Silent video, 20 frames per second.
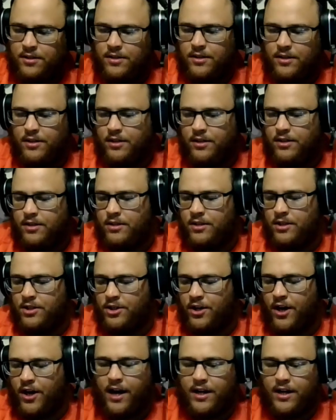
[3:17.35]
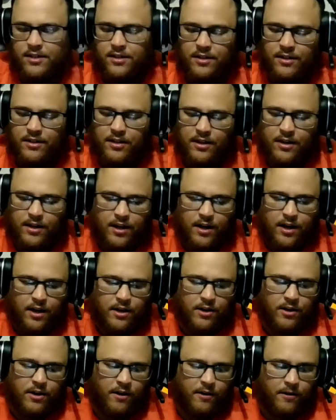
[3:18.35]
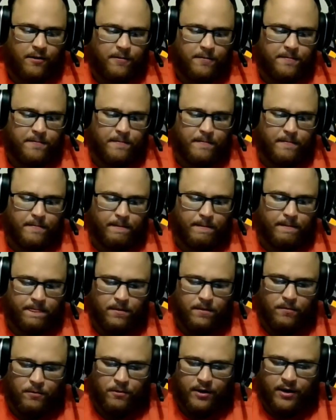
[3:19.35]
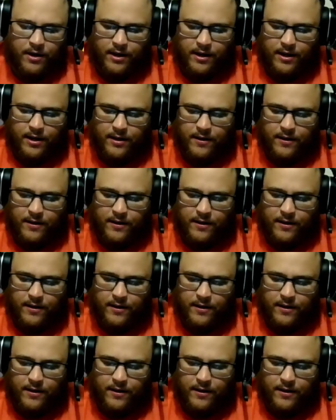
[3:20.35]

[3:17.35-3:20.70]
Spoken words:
to Jackson. You know what?